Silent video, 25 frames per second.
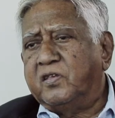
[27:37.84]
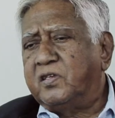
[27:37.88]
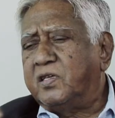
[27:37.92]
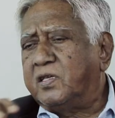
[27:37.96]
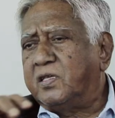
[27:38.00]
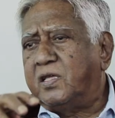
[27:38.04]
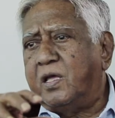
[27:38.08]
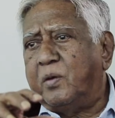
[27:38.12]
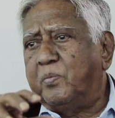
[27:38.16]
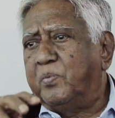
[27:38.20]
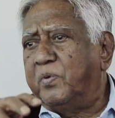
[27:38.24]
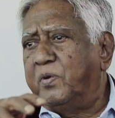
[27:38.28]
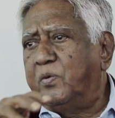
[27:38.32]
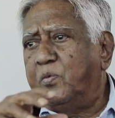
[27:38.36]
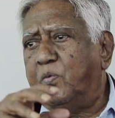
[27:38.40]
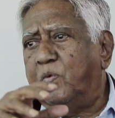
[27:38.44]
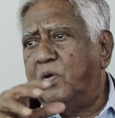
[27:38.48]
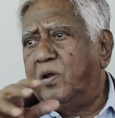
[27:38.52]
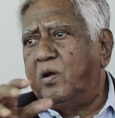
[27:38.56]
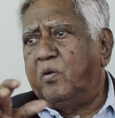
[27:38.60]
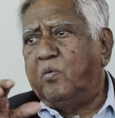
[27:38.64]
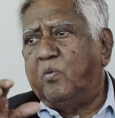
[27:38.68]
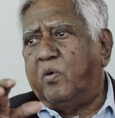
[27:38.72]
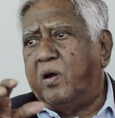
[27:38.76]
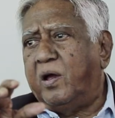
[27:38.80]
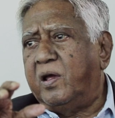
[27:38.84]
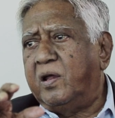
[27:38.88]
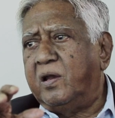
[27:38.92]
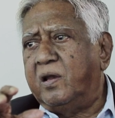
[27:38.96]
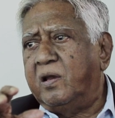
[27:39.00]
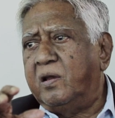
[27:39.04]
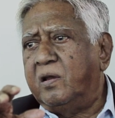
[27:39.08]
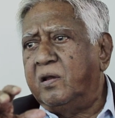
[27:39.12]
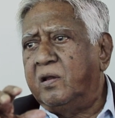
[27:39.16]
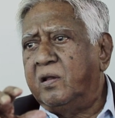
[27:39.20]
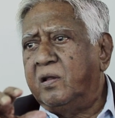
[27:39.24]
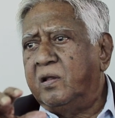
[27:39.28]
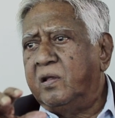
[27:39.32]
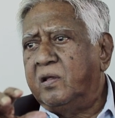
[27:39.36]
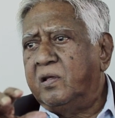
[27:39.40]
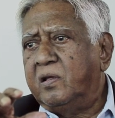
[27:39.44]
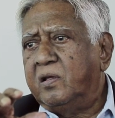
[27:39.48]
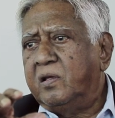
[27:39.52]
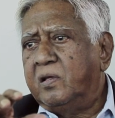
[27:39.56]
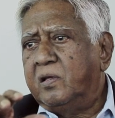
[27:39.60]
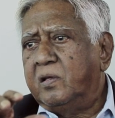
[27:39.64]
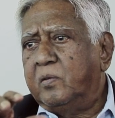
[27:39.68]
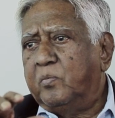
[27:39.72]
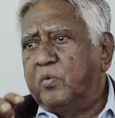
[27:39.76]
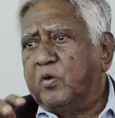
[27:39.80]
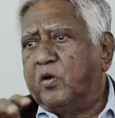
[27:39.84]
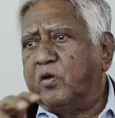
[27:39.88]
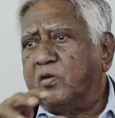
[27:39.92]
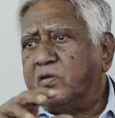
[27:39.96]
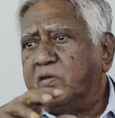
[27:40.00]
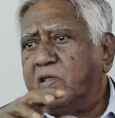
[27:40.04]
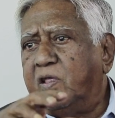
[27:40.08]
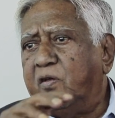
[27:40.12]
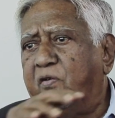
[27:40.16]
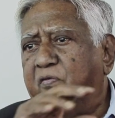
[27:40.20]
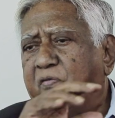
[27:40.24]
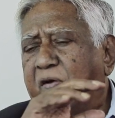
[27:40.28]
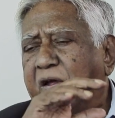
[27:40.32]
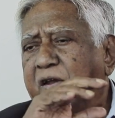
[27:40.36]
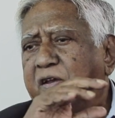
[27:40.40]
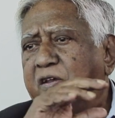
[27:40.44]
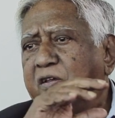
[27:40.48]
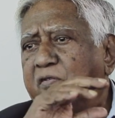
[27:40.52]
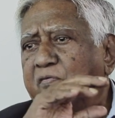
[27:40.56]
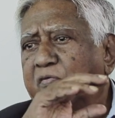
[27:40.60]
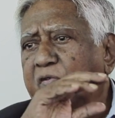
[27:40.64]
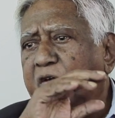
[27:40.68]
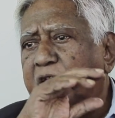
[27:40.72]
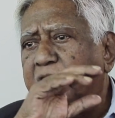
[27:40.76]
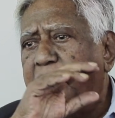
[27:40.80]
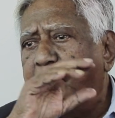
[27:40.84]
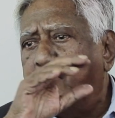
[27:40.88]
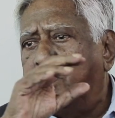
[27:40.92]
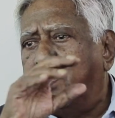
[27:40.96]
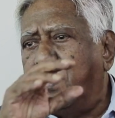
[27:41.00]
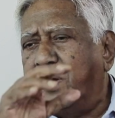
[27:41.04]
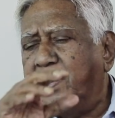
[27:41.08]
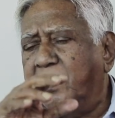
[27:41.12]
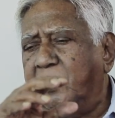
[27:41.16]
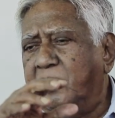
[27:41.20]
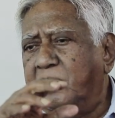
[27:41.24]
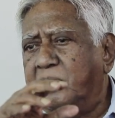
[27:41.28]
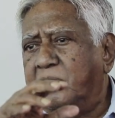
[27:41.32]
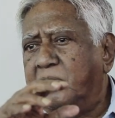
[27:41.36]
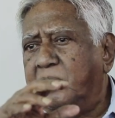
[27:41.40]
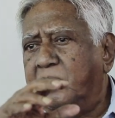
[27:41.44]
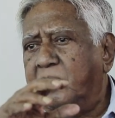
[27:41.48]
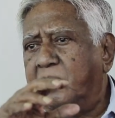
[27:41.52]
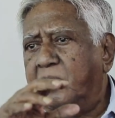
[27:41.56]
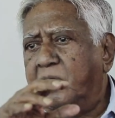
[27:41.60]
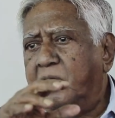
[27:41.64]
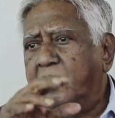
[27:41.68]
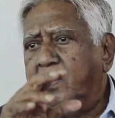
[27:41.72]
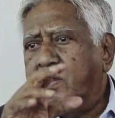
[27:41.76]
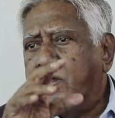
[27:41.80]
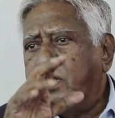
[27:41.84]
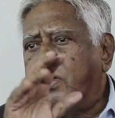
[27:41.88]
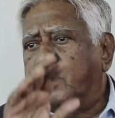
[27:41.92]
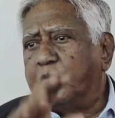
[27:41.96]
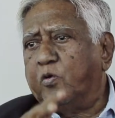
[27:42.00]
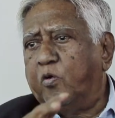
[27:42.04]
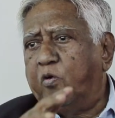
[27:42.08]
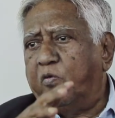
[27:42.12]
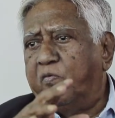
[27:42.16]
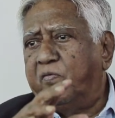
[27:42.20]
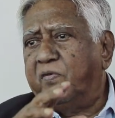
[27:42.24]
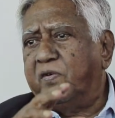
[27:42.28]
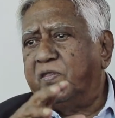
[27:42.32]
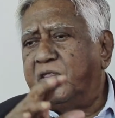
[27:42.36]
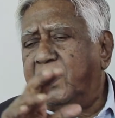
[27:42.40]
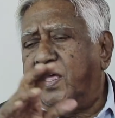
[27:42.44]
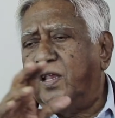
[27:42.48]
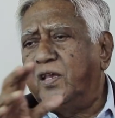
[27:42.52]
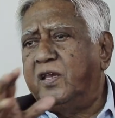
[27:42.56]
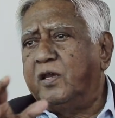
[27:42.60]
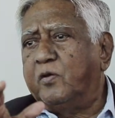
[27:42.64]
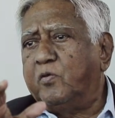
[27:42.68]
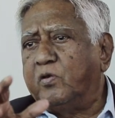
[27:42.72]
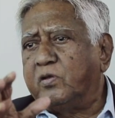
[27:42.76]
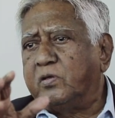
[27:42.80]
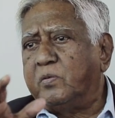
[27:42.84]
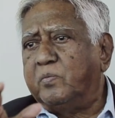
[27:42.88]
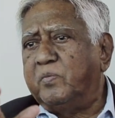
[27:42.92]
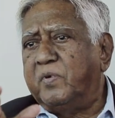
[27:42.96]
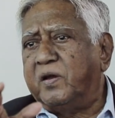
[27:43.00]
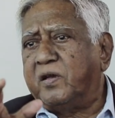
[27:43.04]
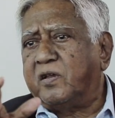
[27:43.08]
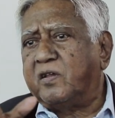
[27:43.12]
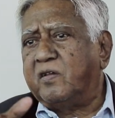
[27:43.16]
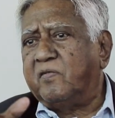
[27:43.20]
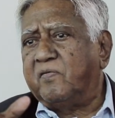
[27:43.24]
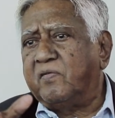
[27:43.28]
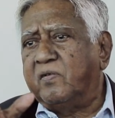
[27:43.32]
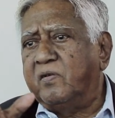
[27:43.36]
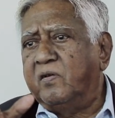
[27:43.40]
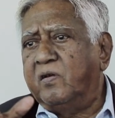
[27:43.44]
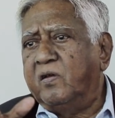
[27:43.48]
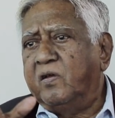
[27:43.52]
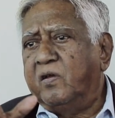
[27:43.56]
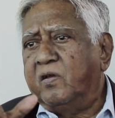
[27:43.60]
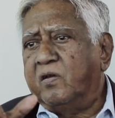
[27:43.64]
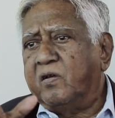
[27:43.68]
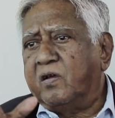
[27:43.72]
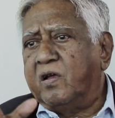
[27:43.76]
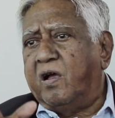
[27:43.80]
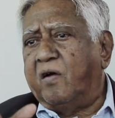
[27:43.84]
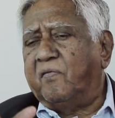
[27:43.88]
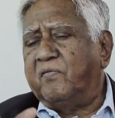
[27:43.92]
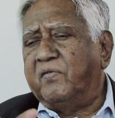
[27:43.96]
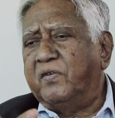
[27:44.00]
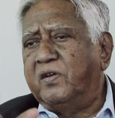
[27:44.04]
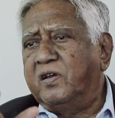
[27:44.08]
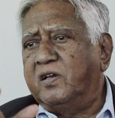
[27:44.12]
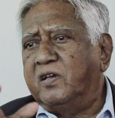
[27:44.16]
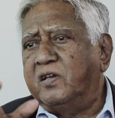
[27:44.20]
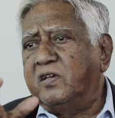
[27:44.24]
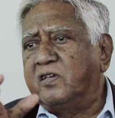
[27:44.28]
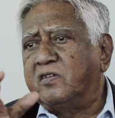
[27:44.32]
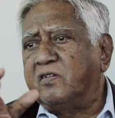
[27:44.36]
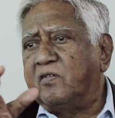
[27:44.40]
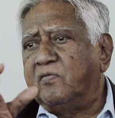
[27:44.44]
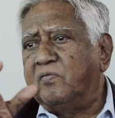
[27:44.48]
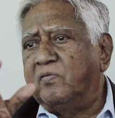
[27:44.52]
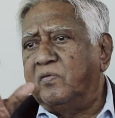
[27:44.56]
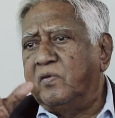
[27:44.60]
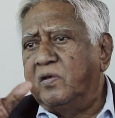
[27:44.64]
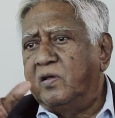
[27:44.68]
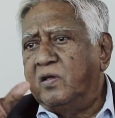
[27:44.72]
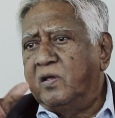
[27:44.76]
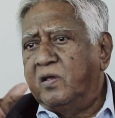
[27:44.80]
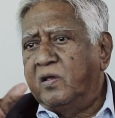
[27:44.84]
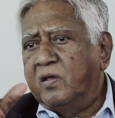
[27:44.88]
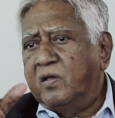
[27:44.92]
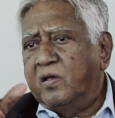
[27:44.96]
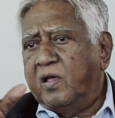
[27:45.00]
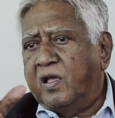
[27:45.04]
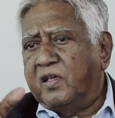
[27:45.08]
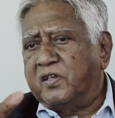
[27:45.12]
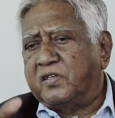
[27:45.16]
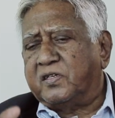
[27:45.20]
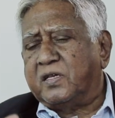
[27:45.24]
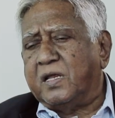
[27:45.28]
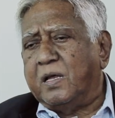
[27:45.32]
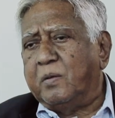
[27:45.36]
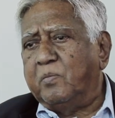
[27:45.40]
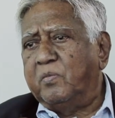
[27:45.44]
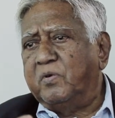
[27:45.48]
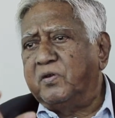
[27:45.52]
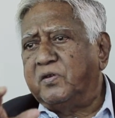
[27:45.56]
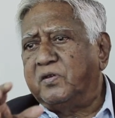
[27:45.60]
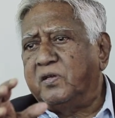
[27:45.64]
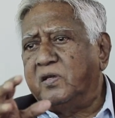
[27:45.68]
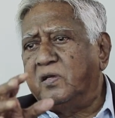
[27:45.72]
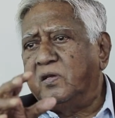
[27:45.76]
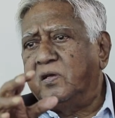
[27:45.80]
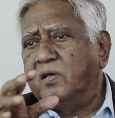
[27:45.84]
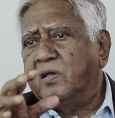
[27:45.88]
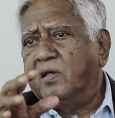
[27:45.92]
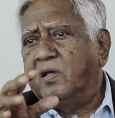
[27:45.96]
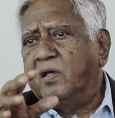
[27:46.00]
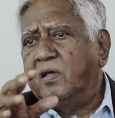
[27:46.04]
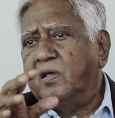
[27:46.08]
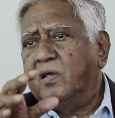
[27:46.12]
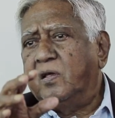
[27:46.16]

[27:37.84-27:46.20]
This has happened worldwide because they were fighting for independence. It's over then. It was a matter of governance, of establishing